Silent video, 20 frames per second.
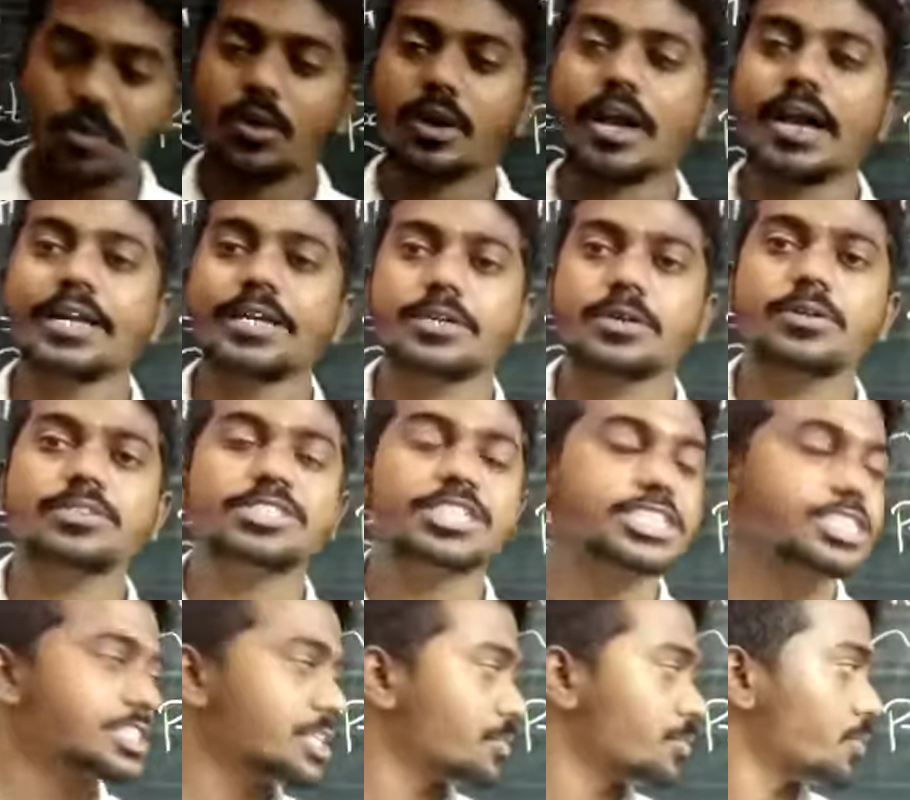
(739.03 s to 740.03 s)
Okay, I told
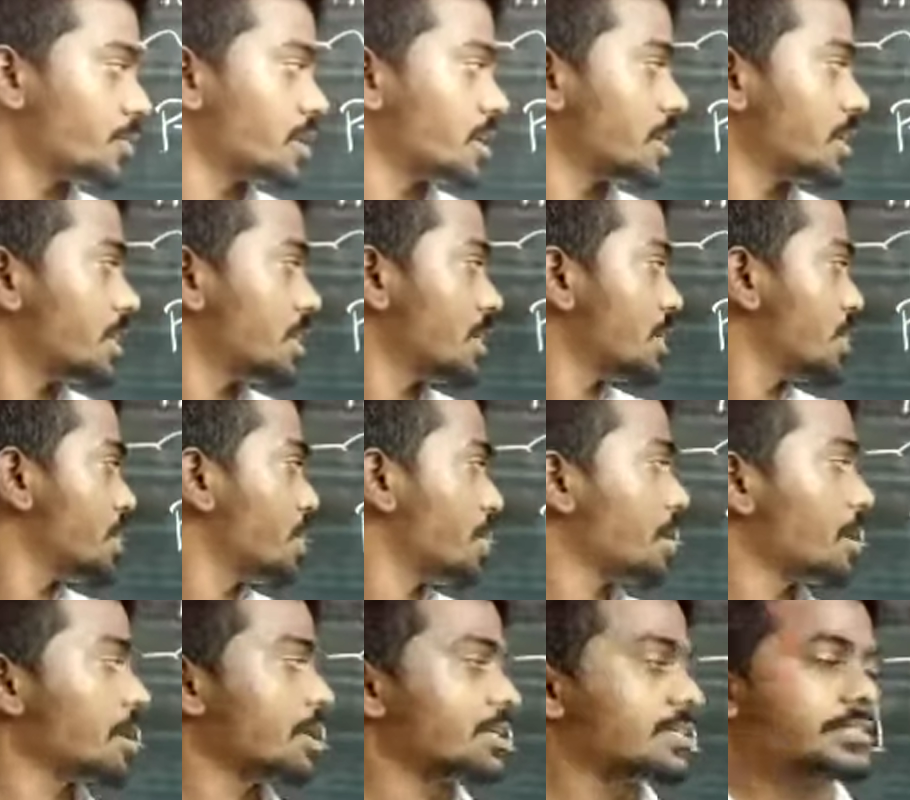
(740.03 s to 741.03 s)
just now only
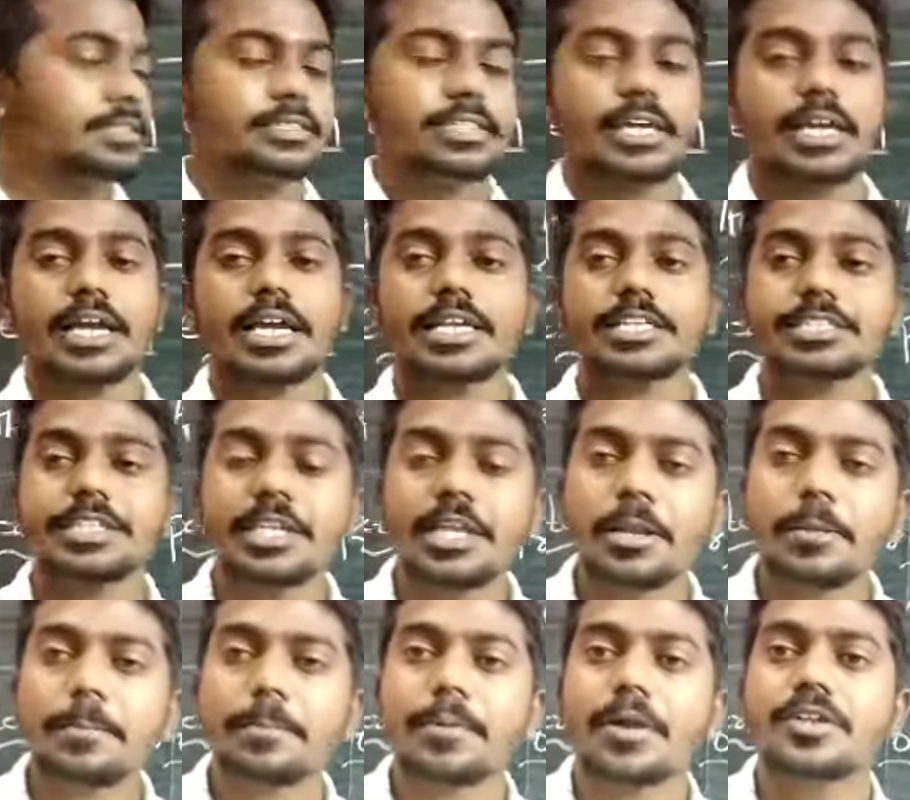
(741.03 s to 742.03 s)
the
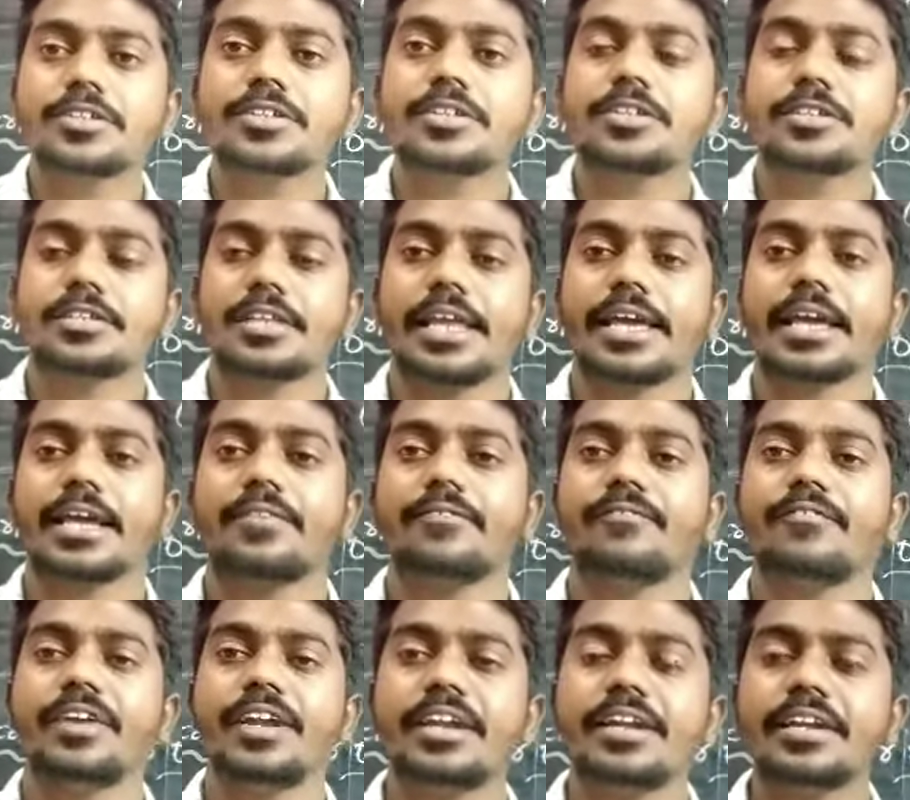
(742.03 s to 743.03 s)
external processes like
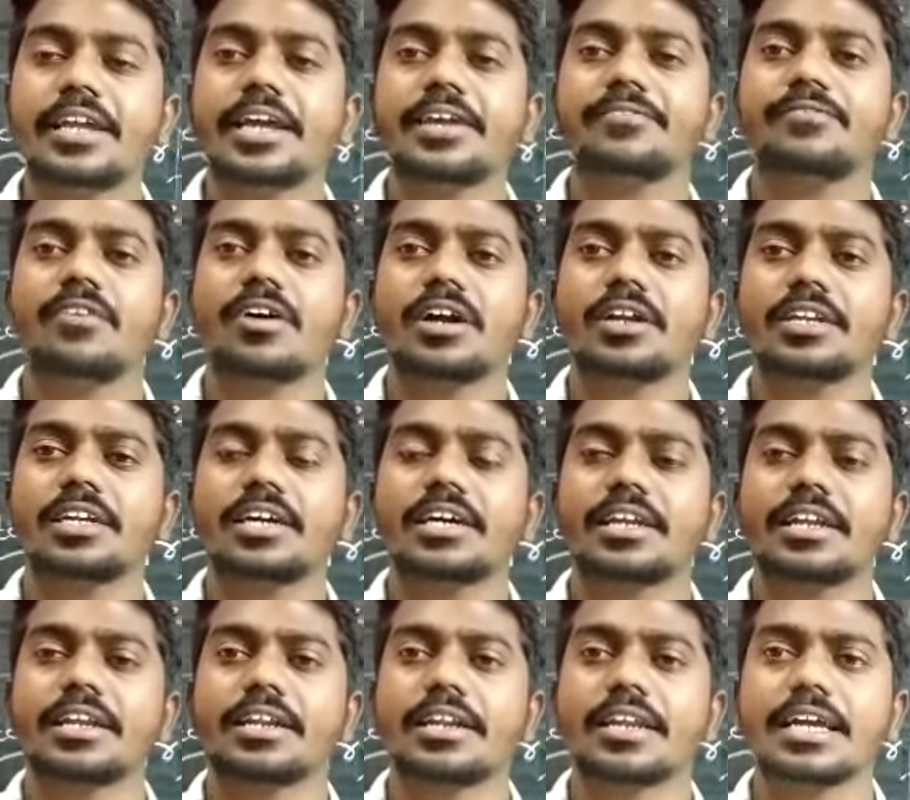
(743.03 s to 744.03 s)
wind and water
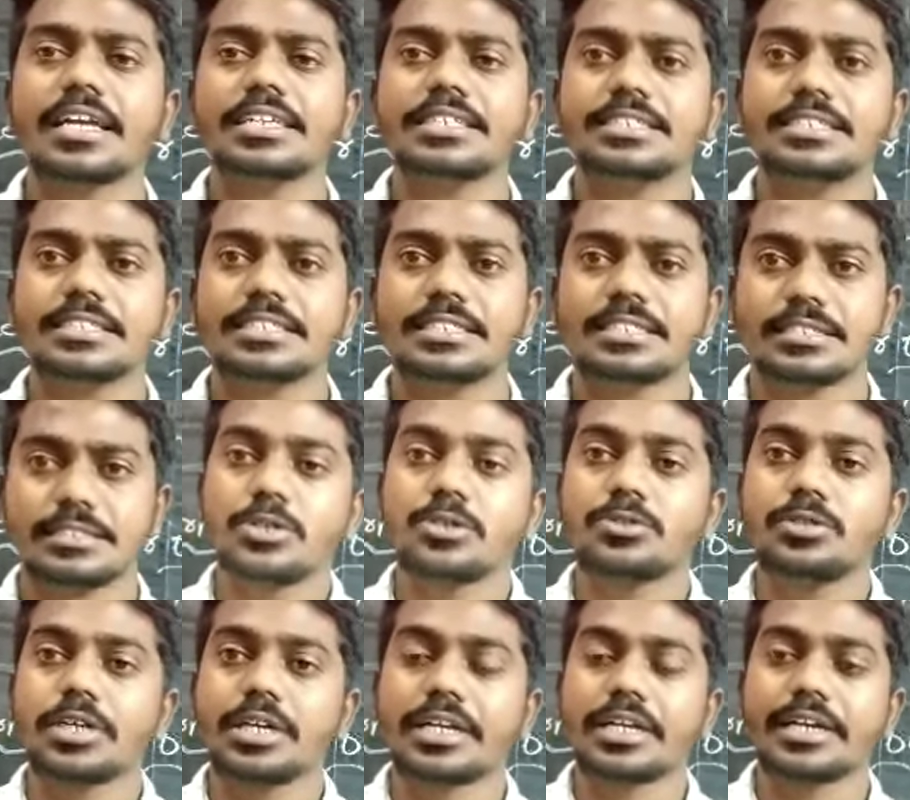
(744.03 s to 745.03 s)
rise to
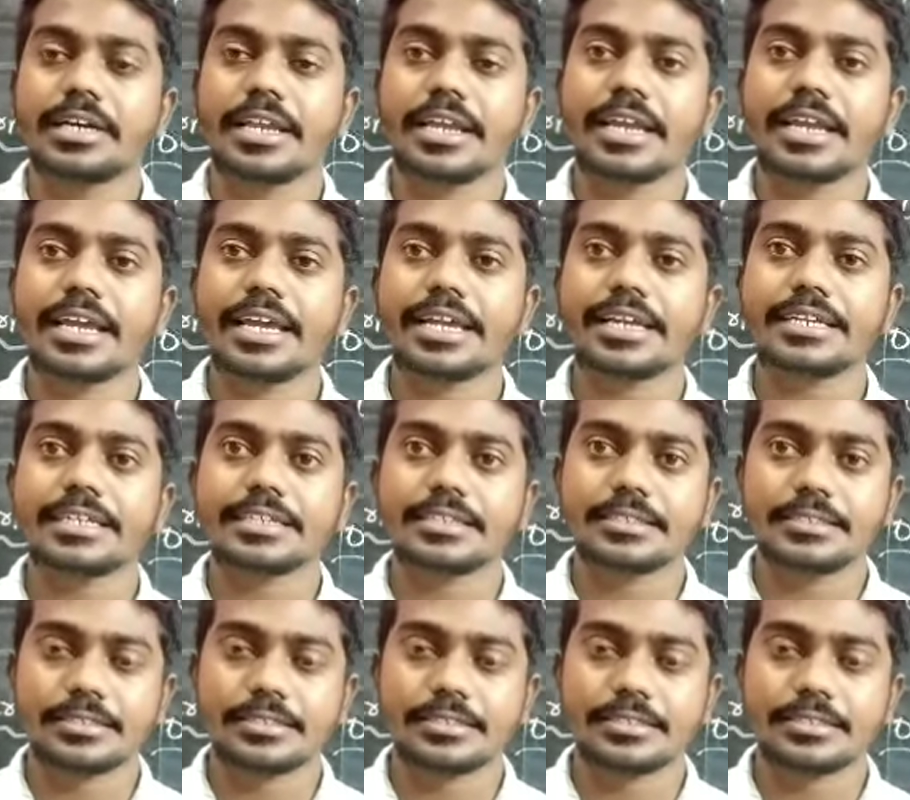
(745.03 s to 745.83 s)
the great